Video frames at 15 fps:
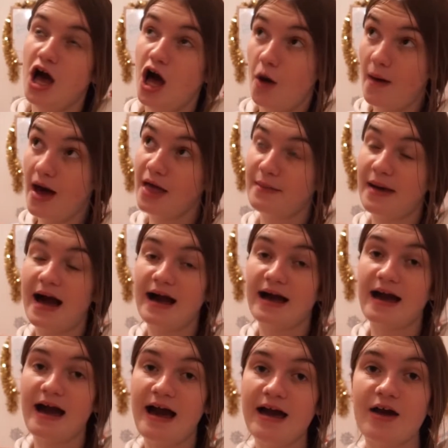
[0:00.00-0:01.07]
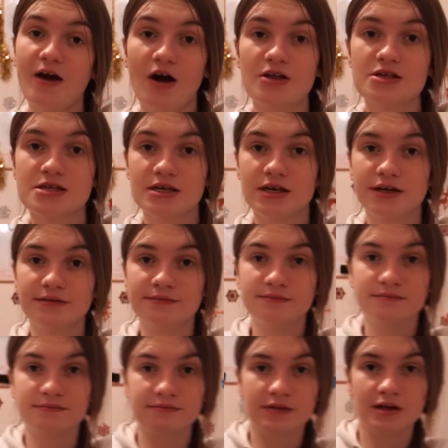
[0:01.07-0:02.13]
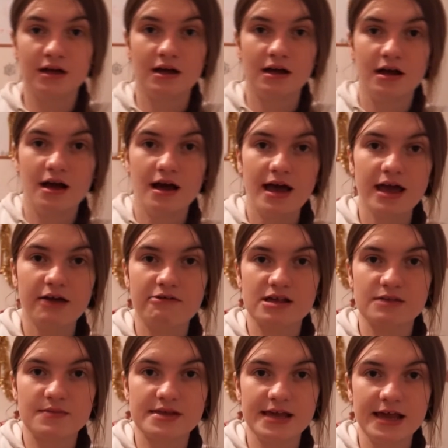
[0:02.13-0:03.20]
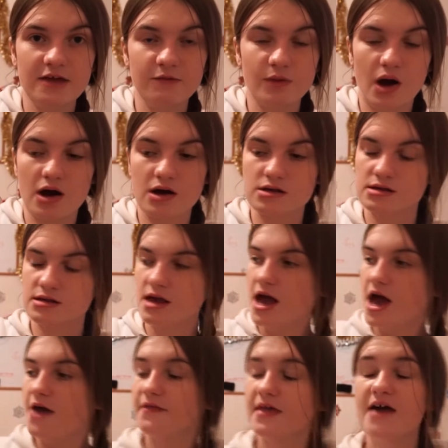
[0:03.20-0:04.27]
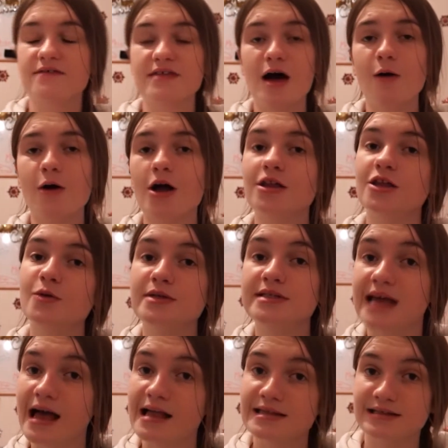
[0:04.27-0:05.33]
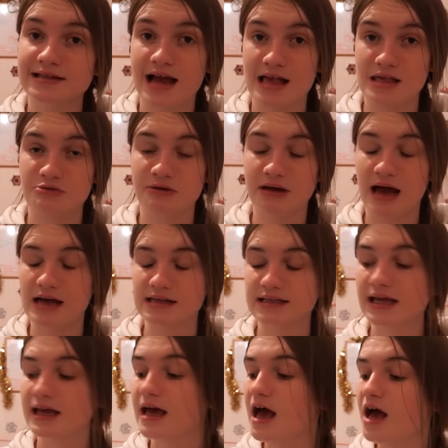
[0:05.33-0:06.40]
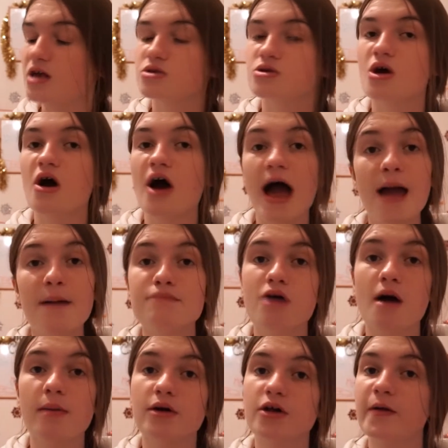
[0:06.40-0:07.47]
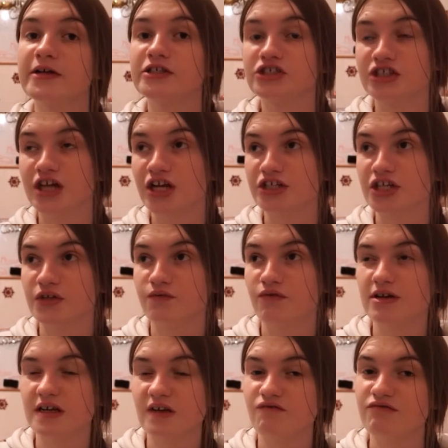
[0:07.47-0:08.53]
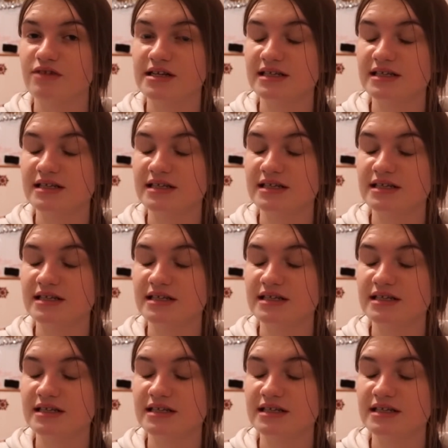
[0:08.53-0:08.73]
a while back I got a Christmas Eve box. They've now got new designs in it, Aspen Geisley, so I'm probably going to exchange this for a different